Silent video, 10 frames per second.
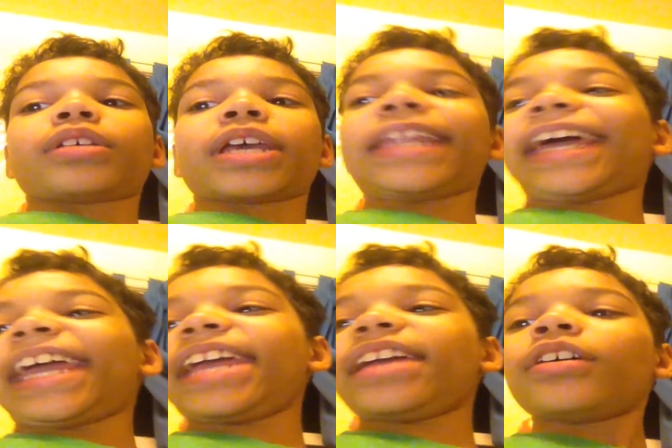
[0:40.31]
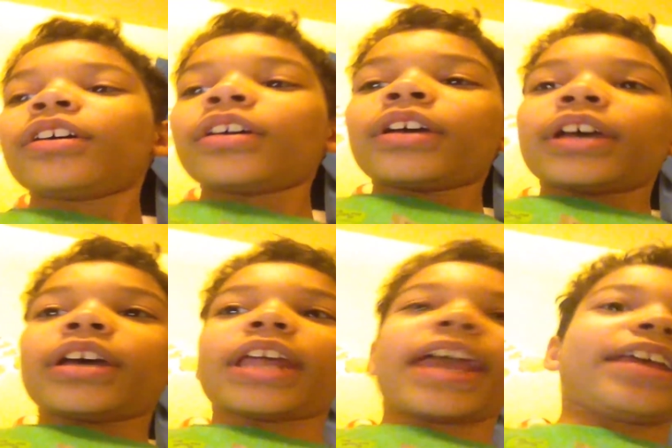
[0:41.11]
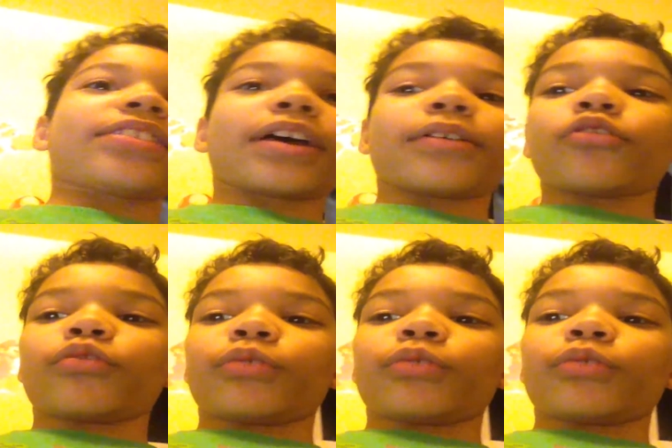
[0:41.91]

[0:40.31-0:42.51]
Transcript: And I hate, and I hate that